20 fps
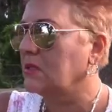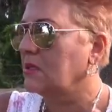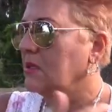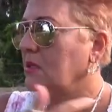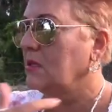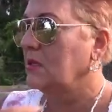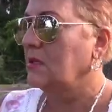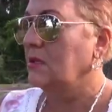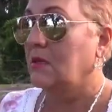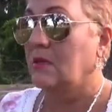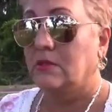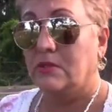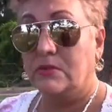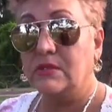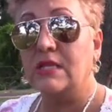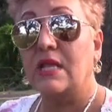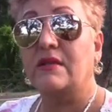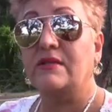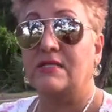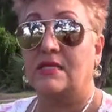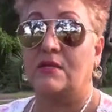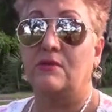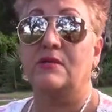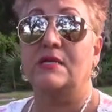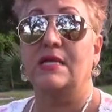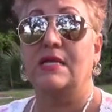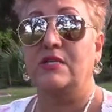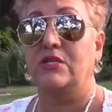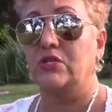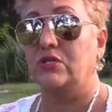there was a lot of
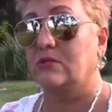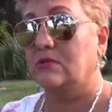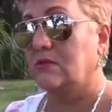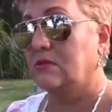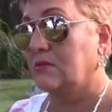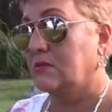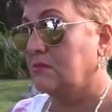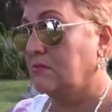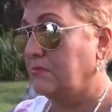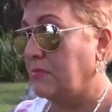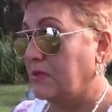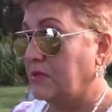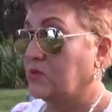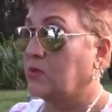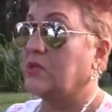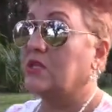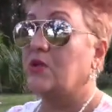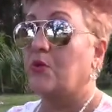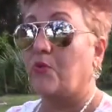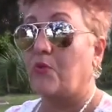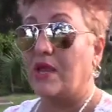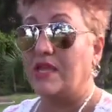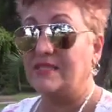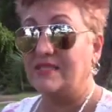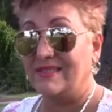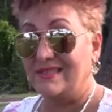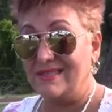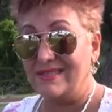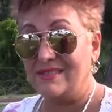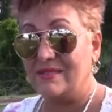segregation between the
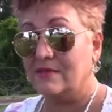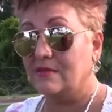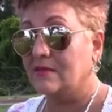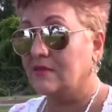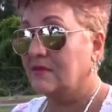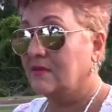races.